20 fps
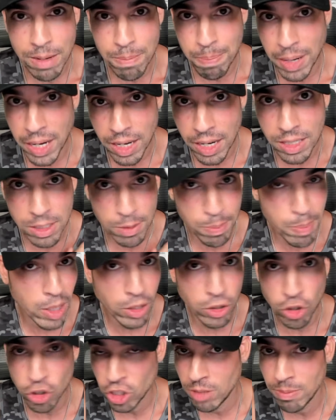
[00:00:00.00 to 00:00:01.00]
paid
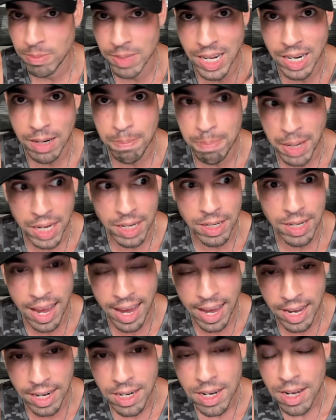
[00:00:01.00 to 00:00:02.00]
sponsorship, not a paid
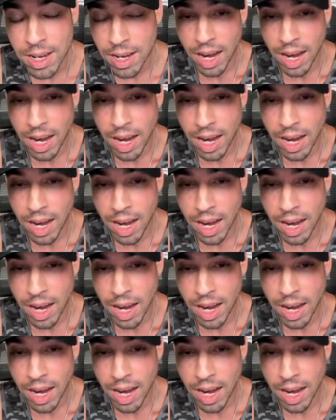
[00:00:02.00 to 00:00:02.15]
ad.